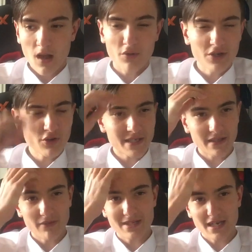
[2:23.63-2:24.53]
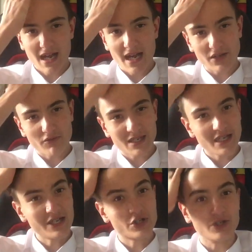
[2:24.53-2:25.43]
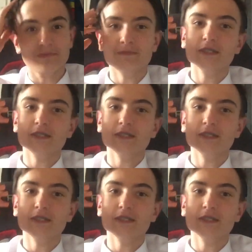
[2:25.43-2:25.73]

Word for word: And also, there was an angry teacher.